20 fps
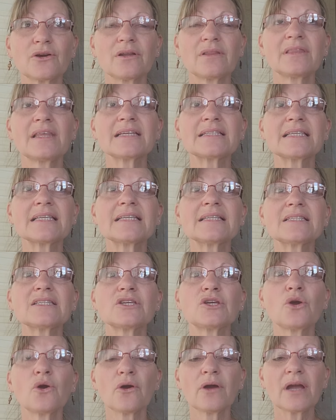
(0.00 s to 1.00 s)
this is
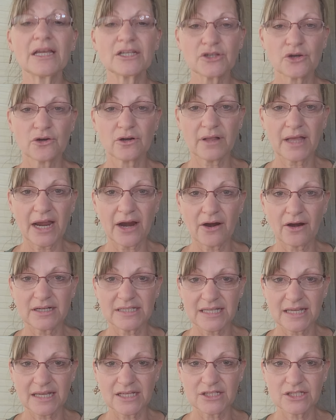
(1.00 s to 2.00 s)
your eternal
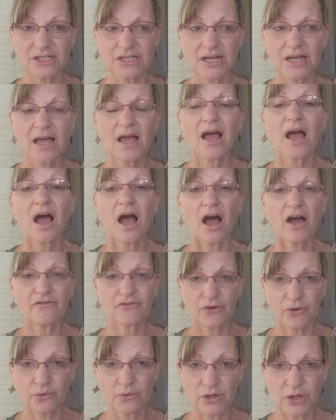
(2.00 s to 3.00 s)
heritage
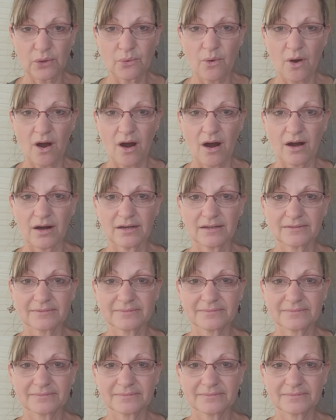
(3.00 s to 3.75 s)
of who you are.